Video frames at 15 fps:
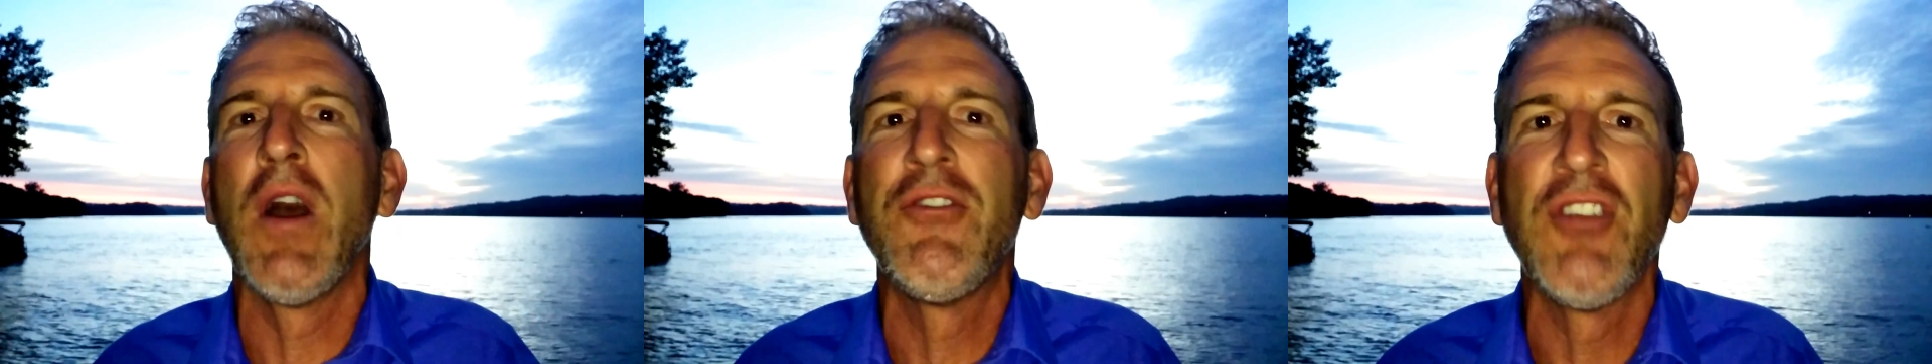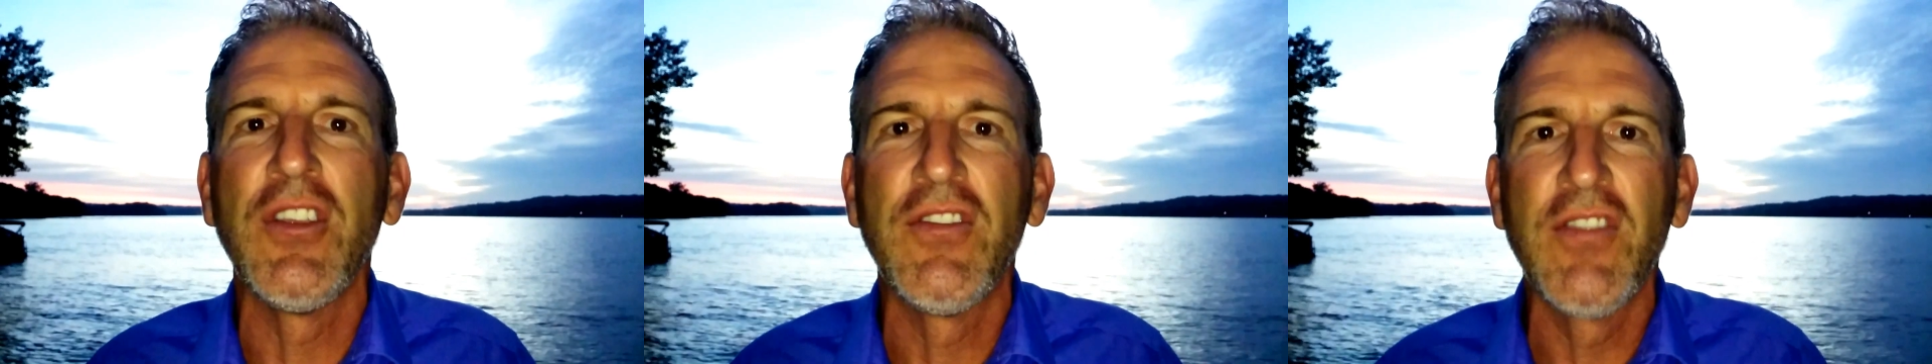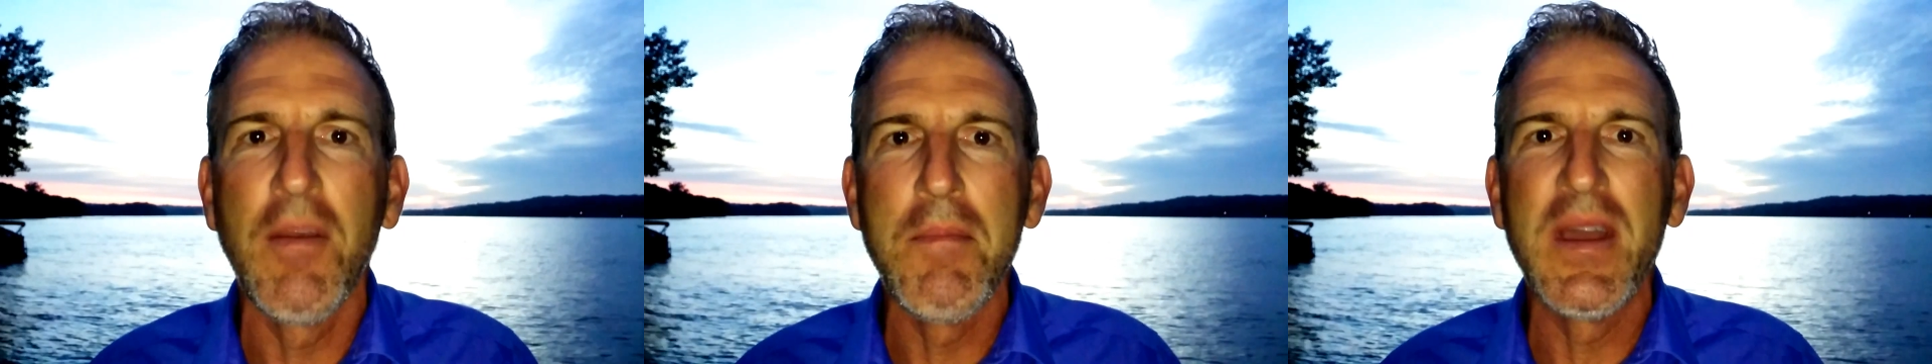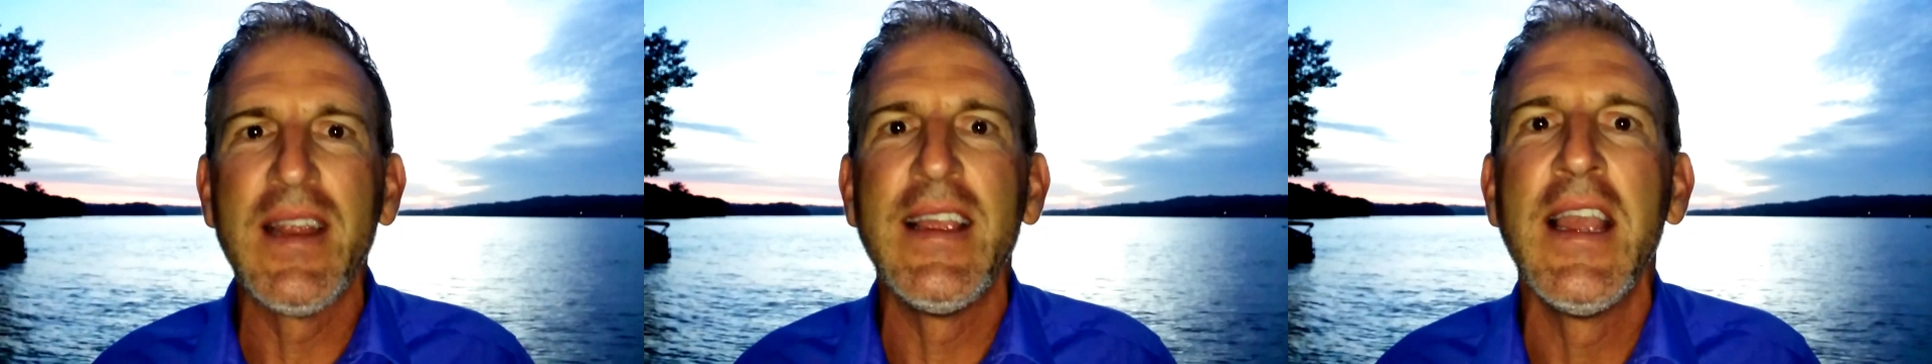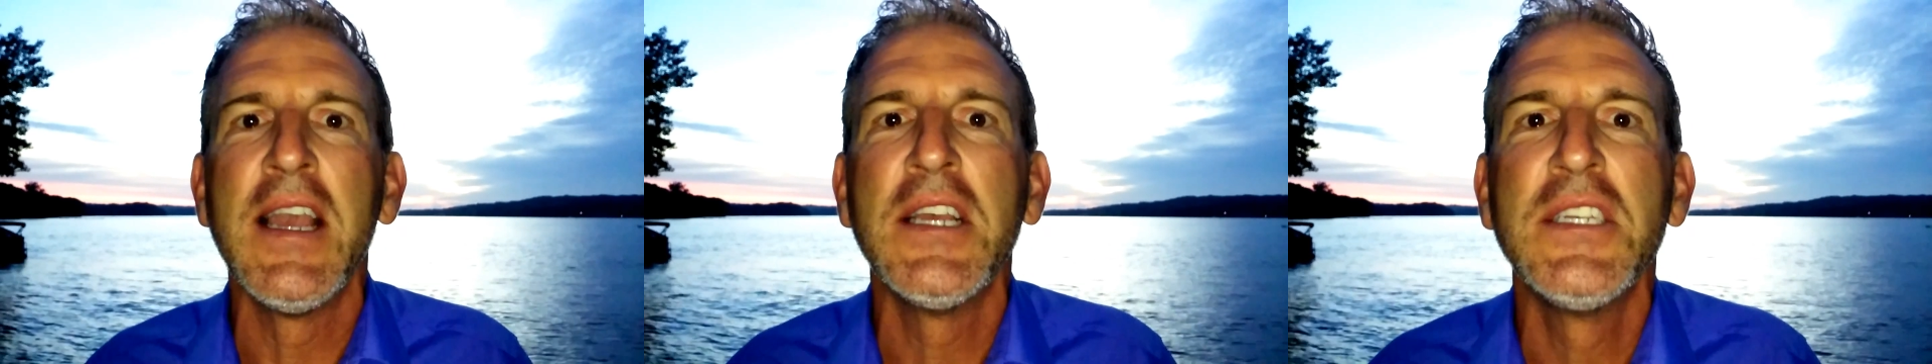watching
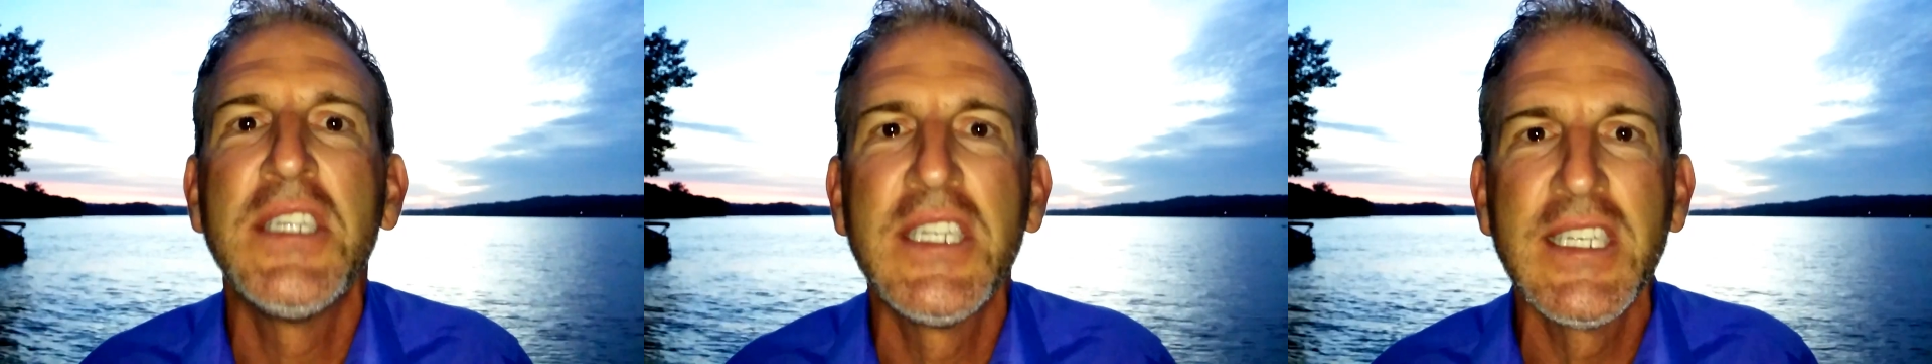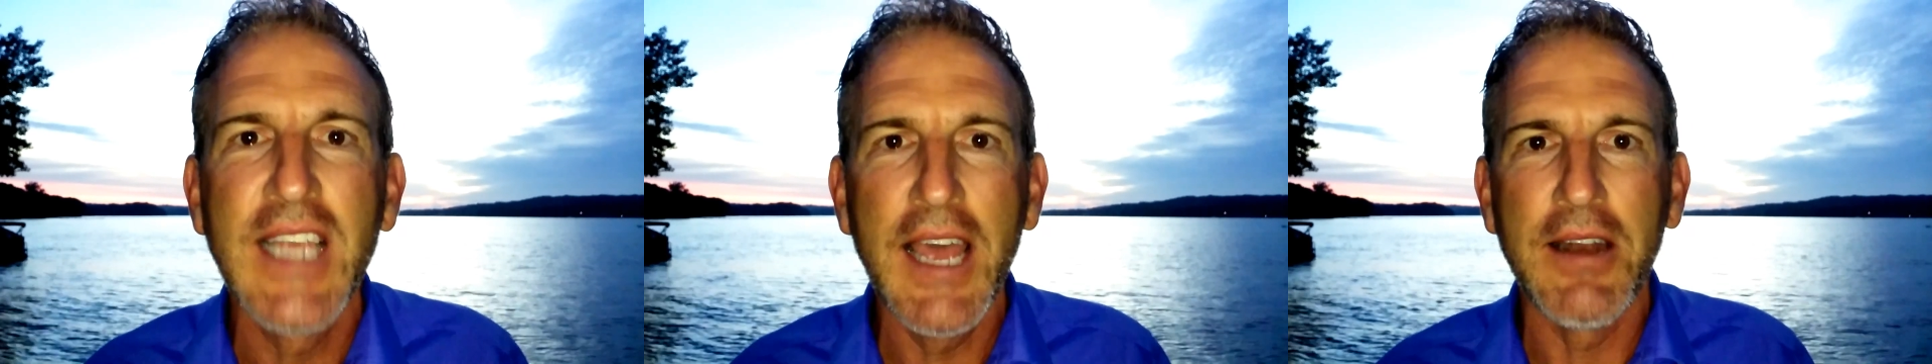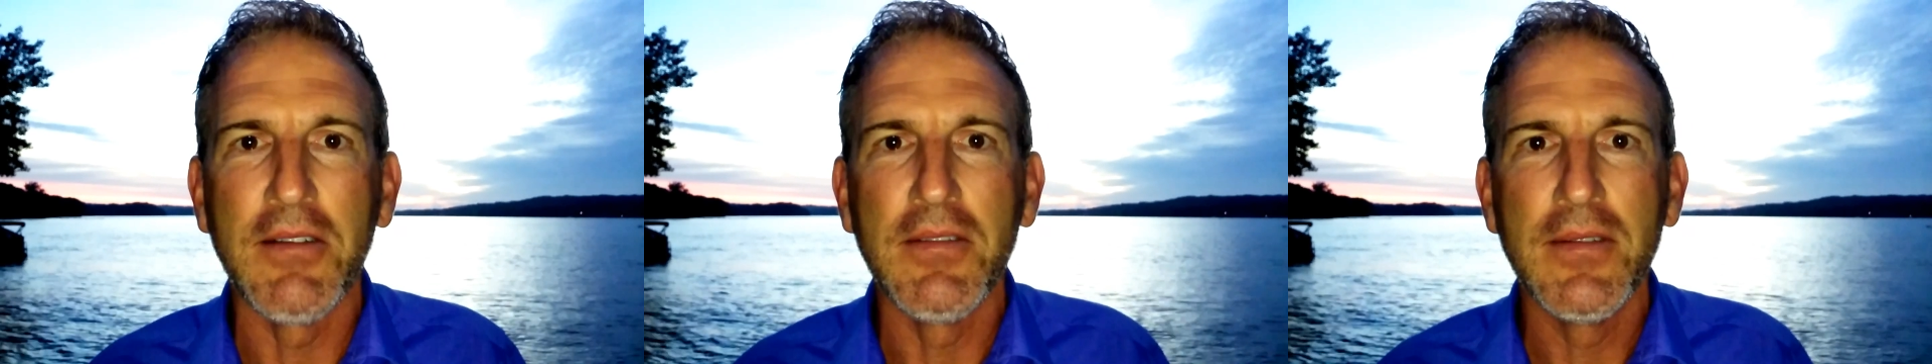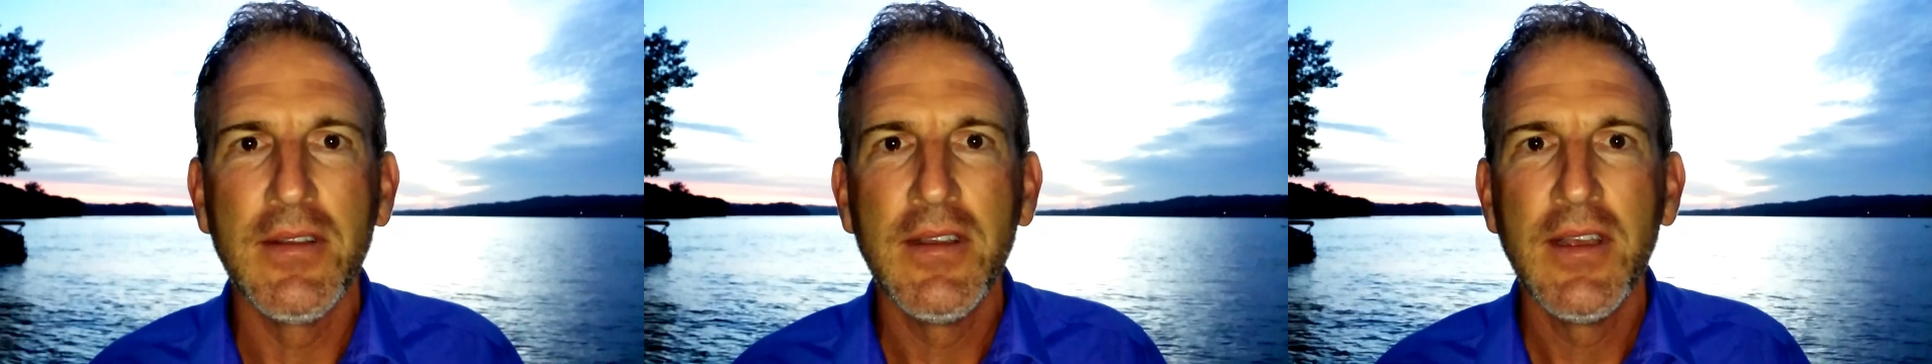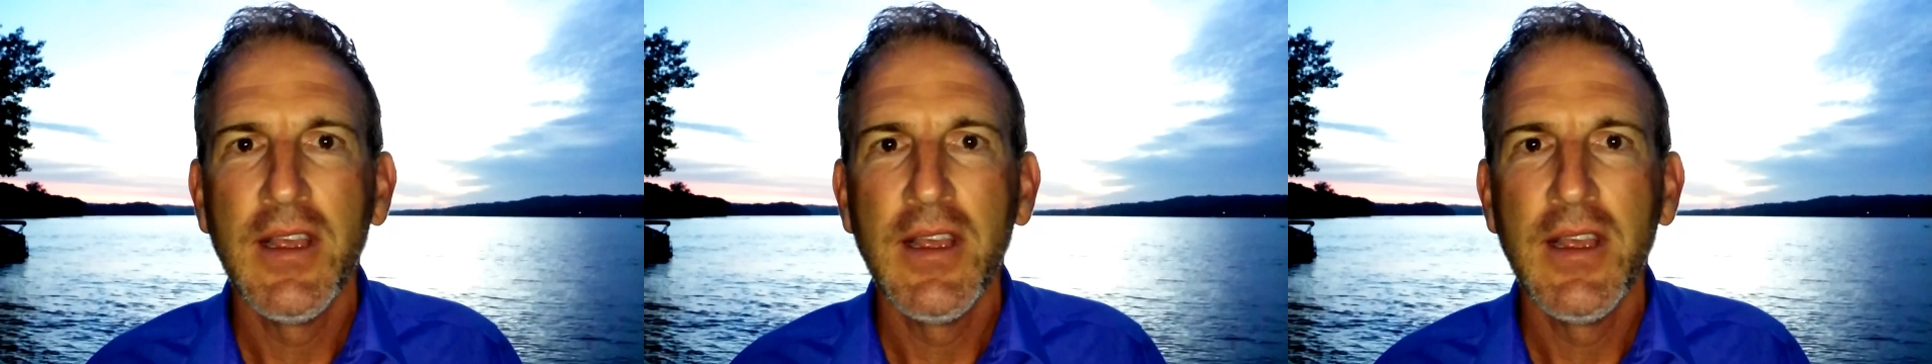somebody settle.